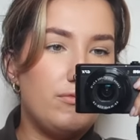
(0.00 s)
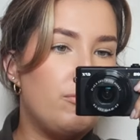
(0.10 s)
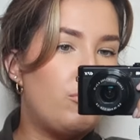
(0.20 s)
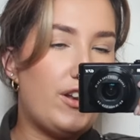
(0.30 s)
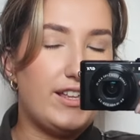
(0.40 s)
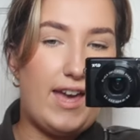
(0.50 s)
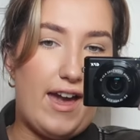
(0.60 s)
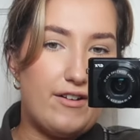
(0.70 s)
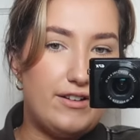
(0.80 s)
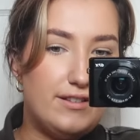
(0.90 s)
running
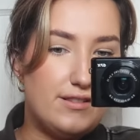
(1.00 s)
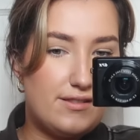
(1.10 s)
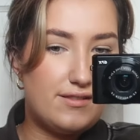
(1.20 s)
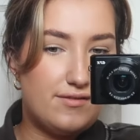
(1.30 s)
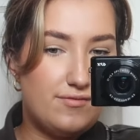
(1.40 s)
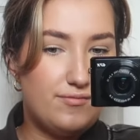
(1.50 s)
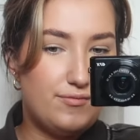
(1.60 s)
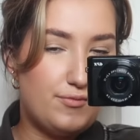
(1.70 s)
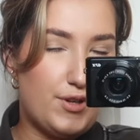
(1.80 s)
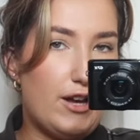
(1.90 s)
errands
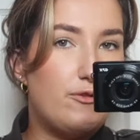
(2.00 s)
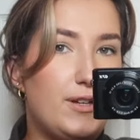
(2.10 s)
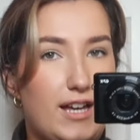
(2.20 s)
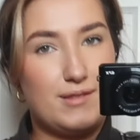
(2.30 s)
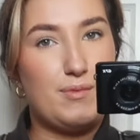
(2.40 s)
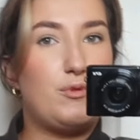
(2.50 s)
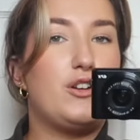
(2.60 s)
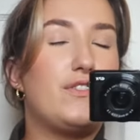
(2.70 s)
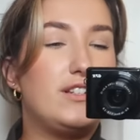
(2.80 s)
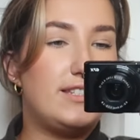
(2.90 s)
I would be asking my
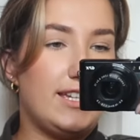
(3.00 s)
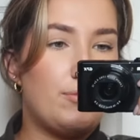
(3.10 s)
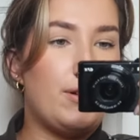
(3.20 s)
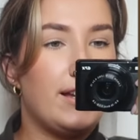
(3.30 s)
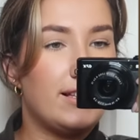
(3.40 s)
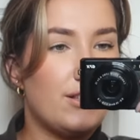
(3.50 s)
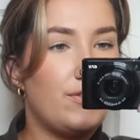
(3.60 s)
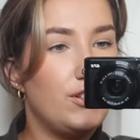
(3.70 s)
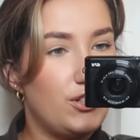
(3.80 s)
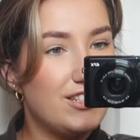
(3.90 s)
boyfriend to take a pic because I
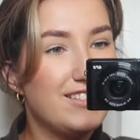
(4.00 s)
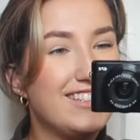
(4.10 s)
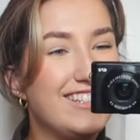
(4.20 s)
feel good.